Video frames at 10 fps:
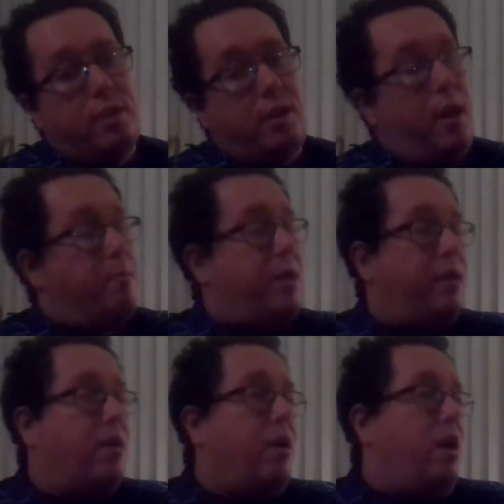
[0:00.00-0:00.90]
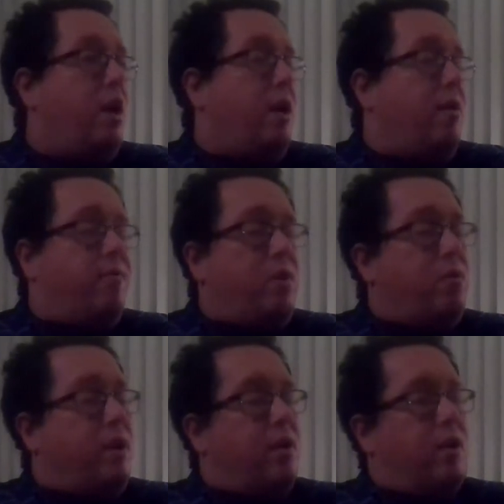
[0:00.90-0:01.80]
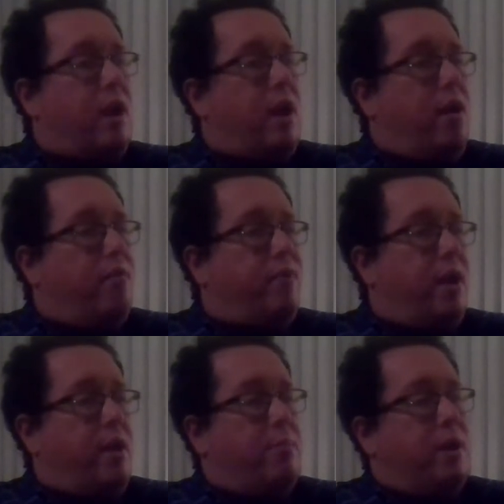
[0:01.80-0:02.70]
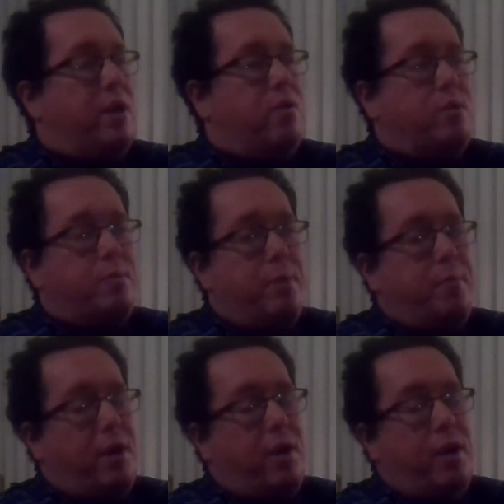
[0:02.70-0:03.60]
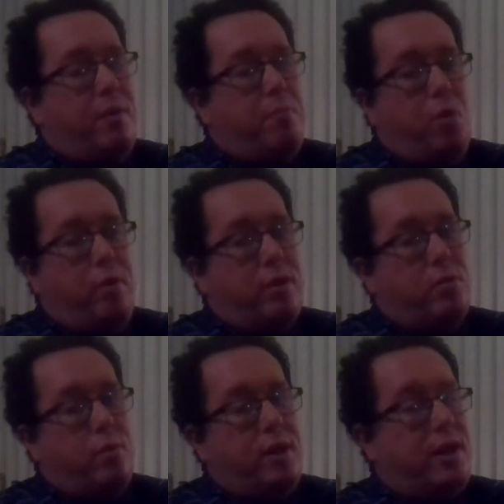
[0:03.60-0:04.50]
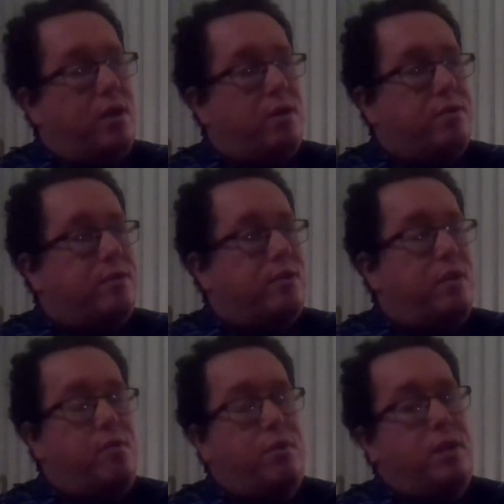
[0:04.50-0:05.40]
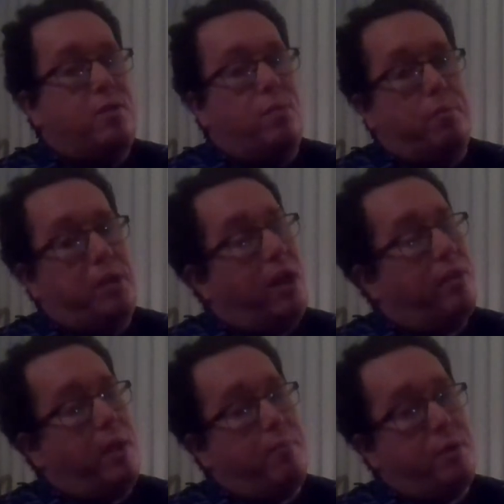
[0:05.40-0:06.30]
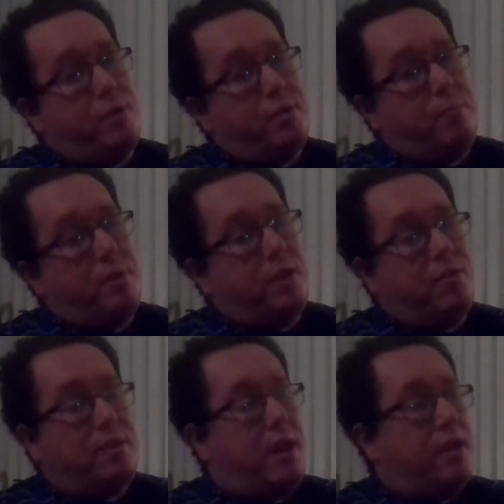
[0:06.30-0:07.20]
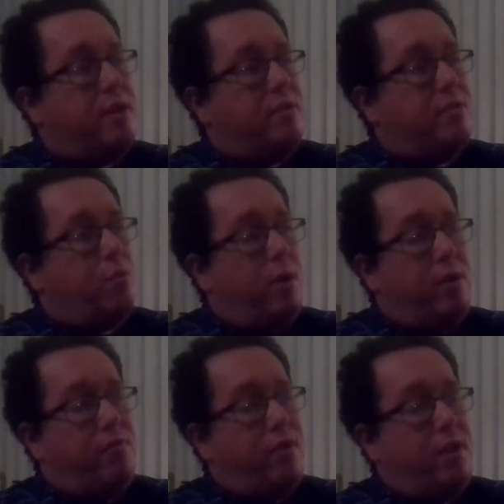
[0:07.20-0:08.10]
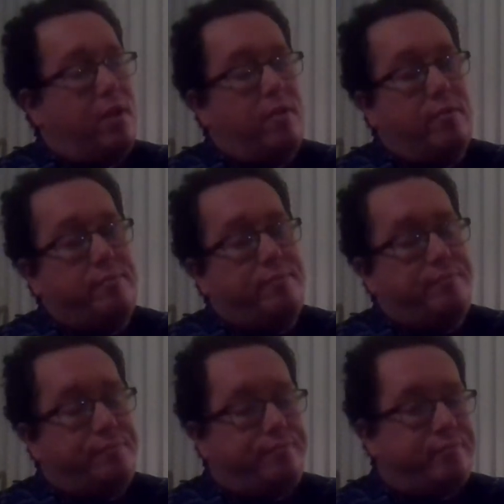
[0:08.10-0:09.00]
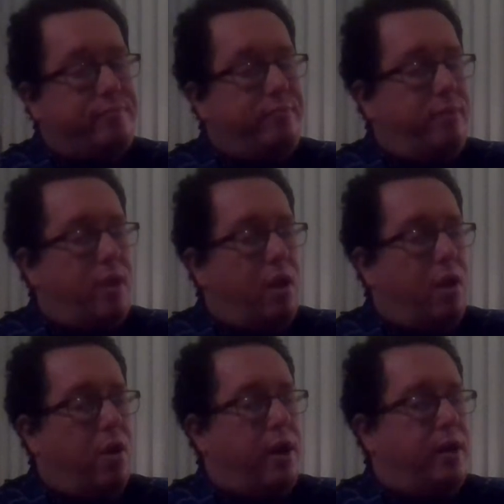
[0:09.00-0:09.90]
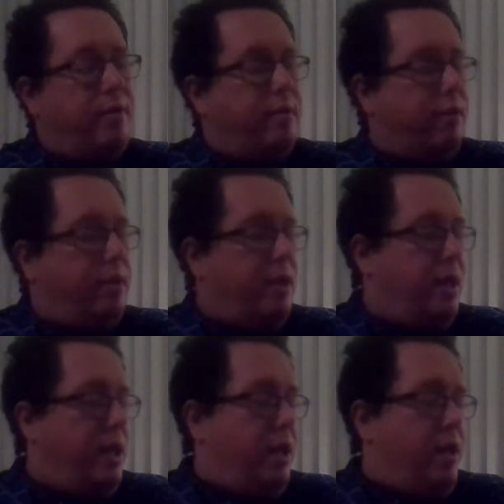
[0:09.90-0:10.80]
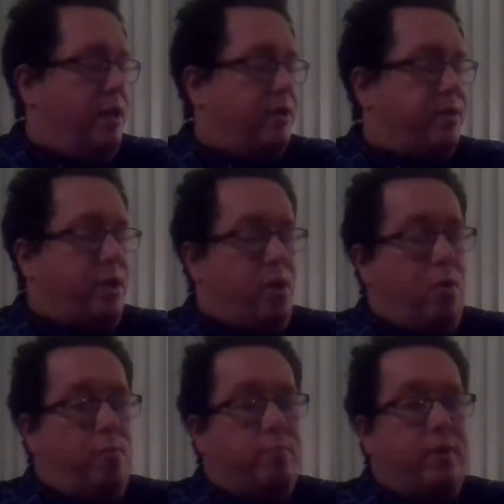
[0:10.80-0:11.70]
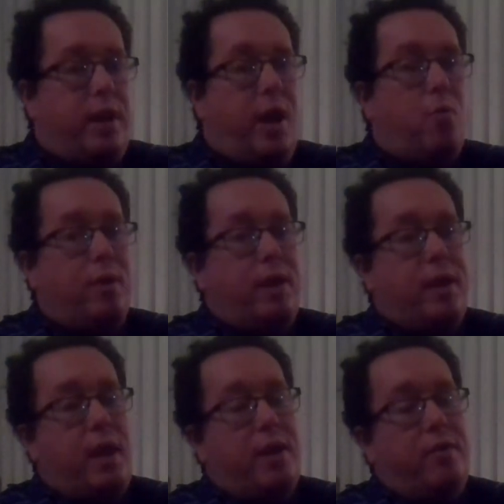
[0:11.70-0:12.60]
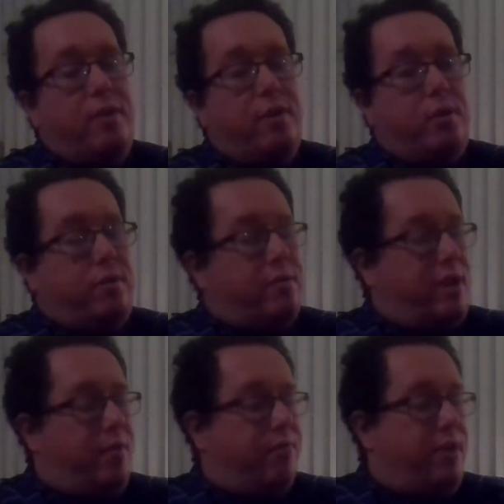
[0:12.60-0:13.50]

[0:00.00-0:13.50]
I mean, if you hear of anybody who's been married more than 20 years, you need to applaud that person because that is quite a feat. All right. So now we're going to get into the good stuff.